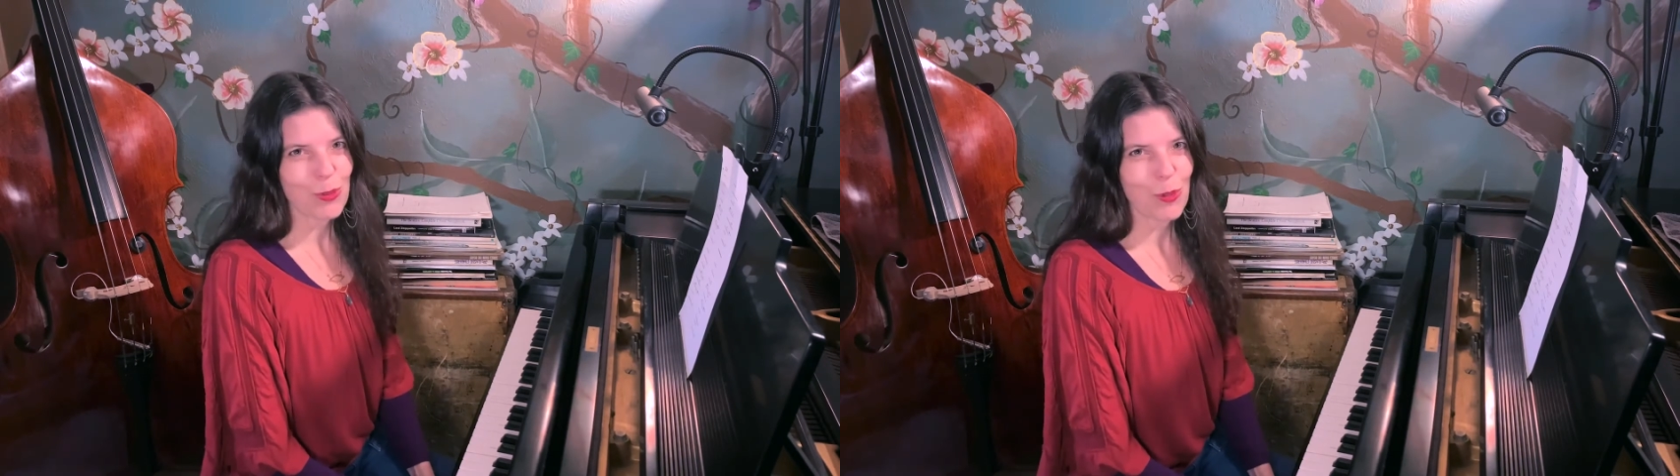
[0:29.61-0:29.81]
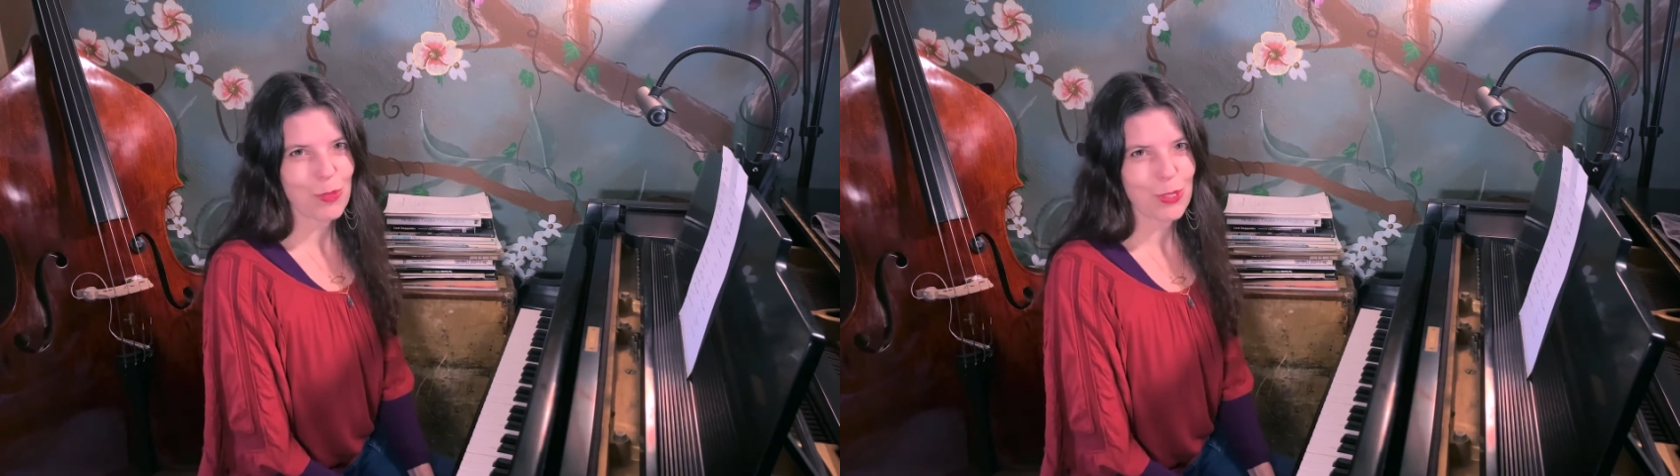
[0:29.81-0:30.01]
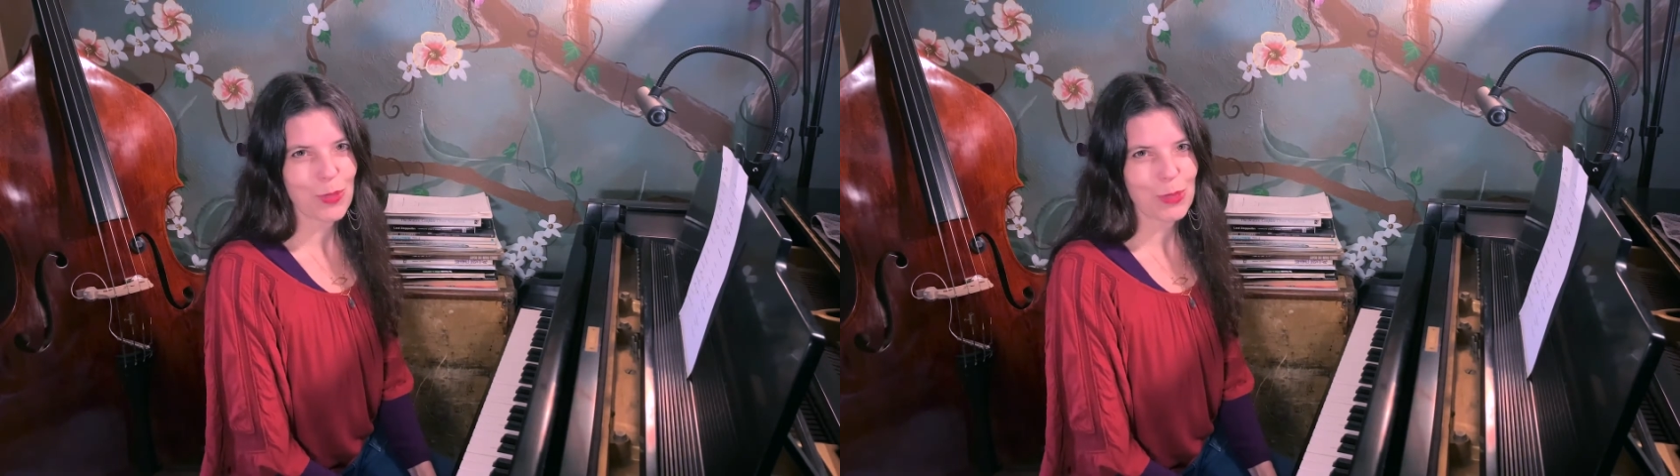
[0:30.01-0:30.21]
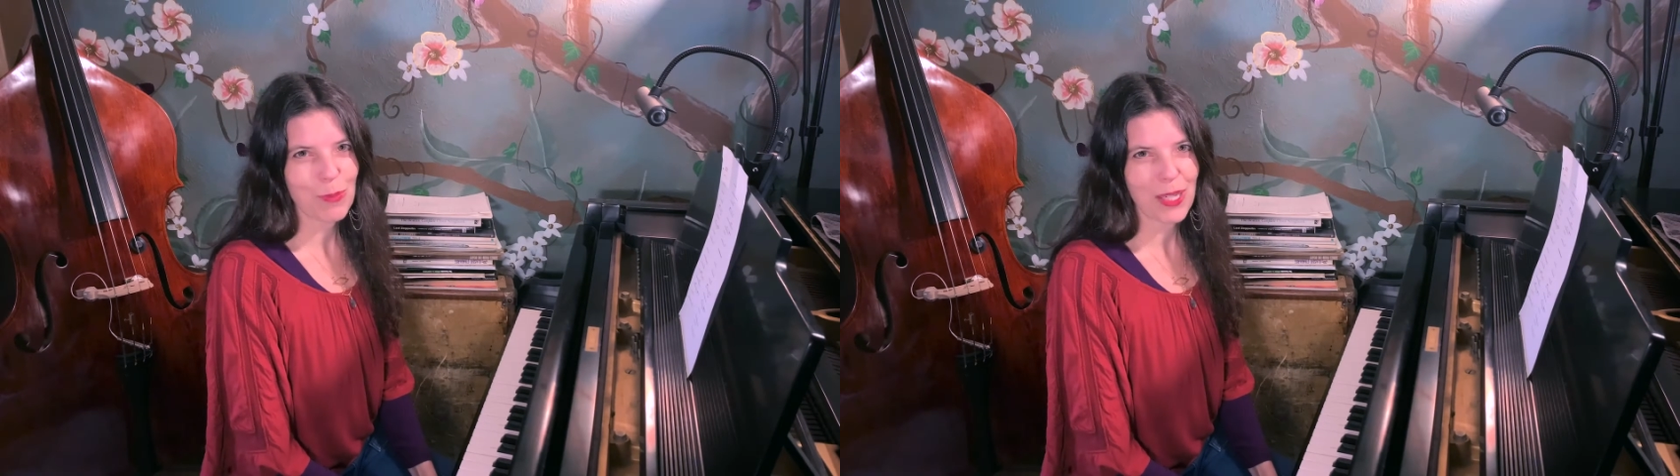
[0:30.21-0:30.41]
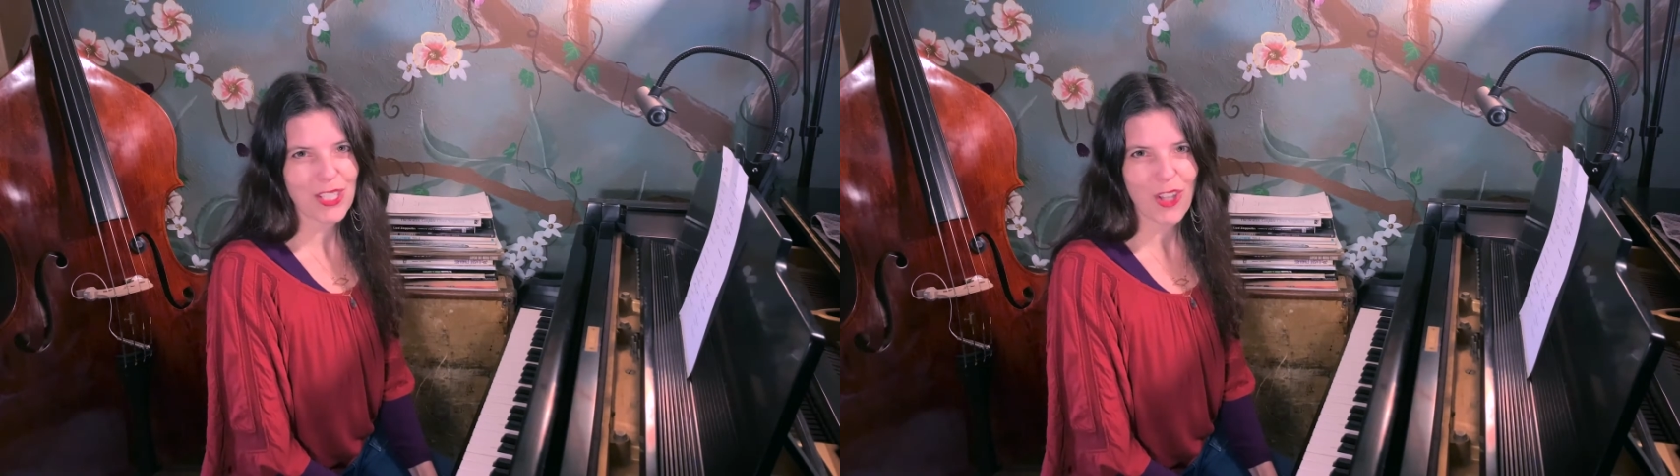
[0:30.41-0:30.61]
that was written
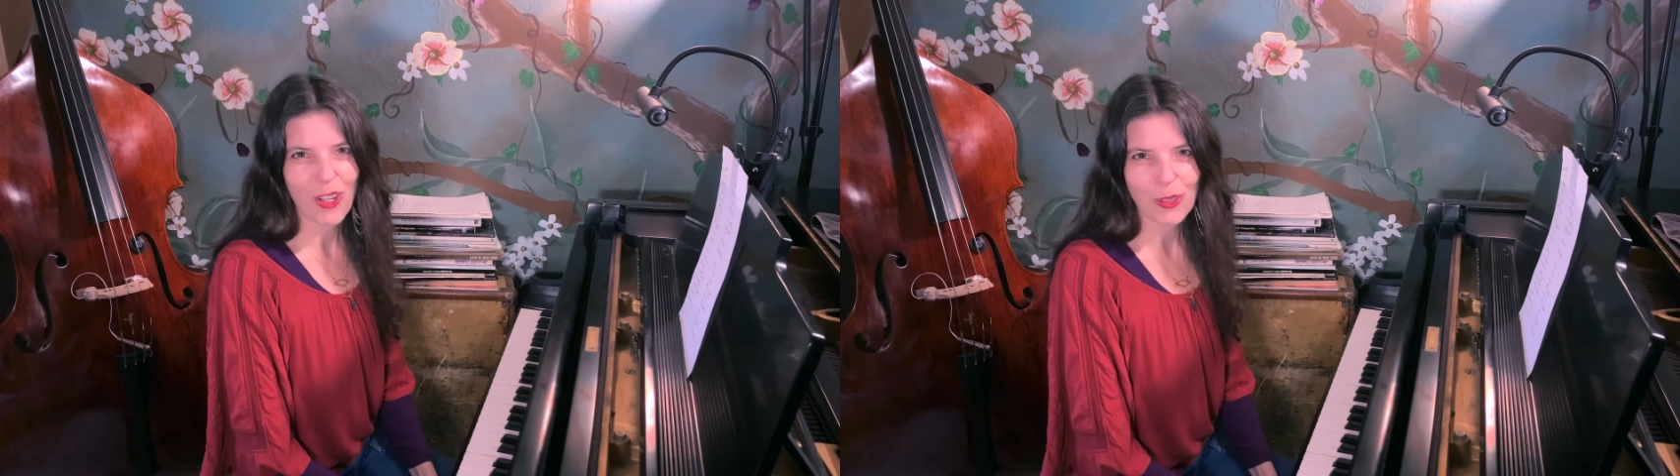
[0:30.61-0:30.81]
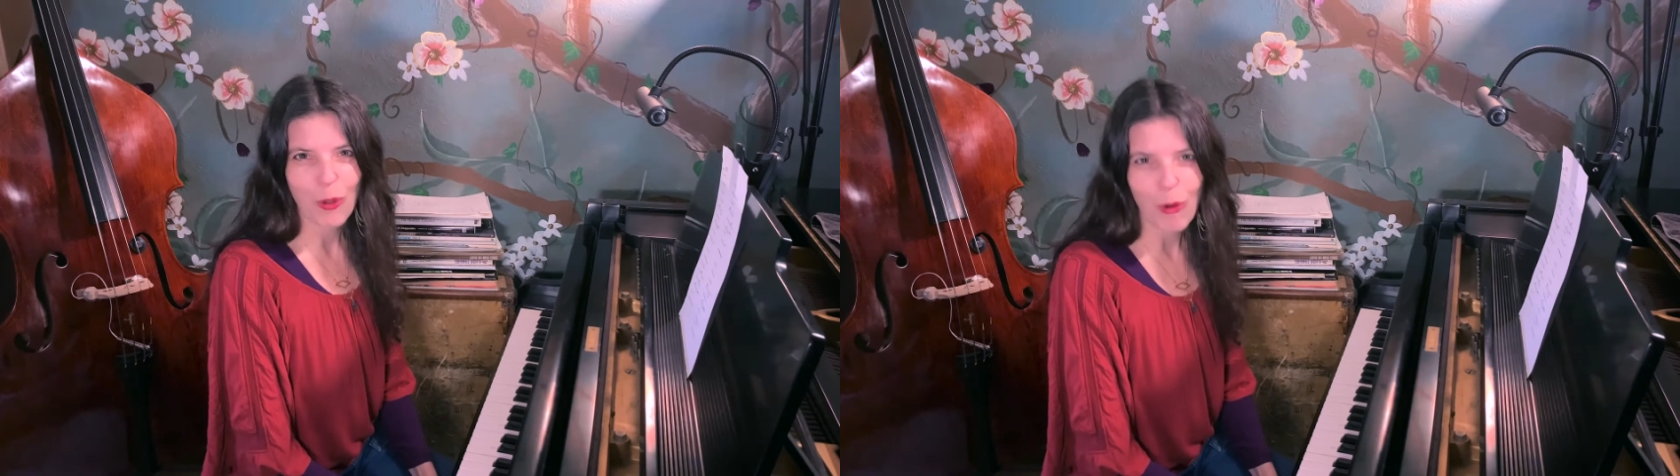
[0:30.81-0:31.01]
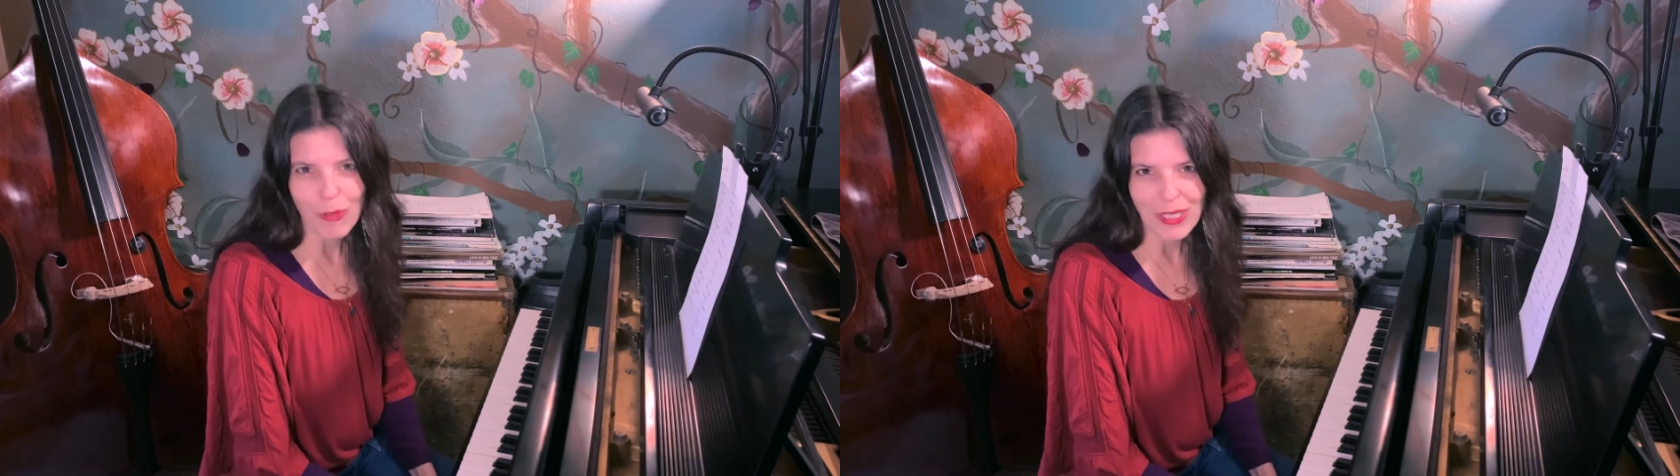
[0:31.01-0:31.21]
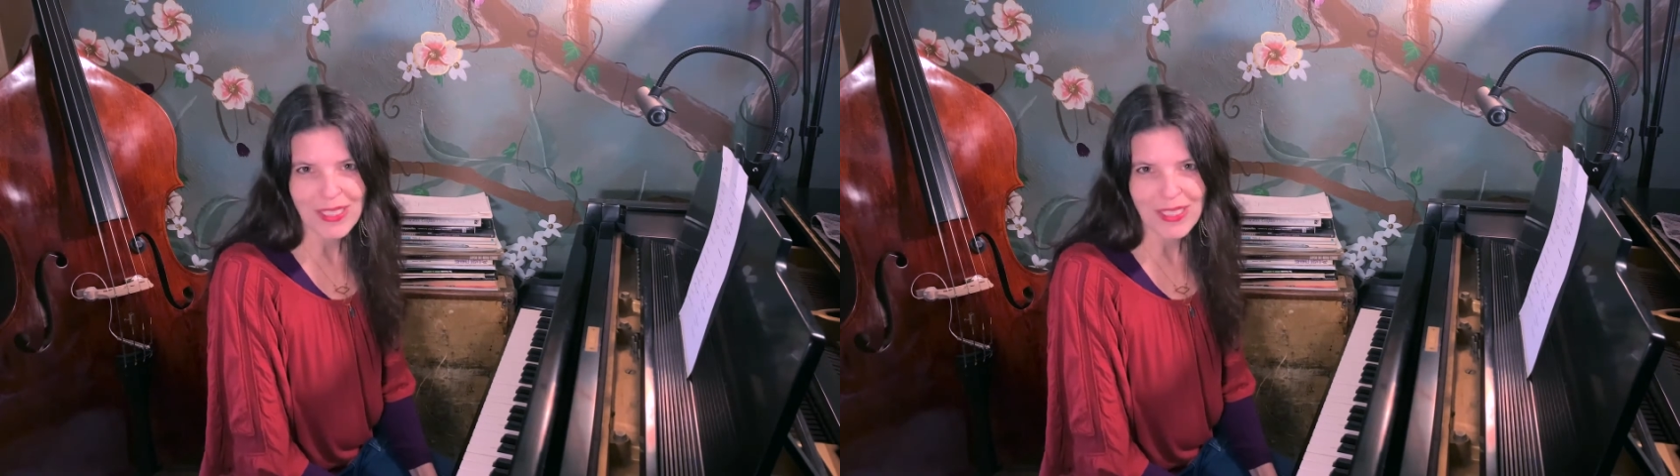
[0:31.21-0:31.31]
by Shawn Colvin.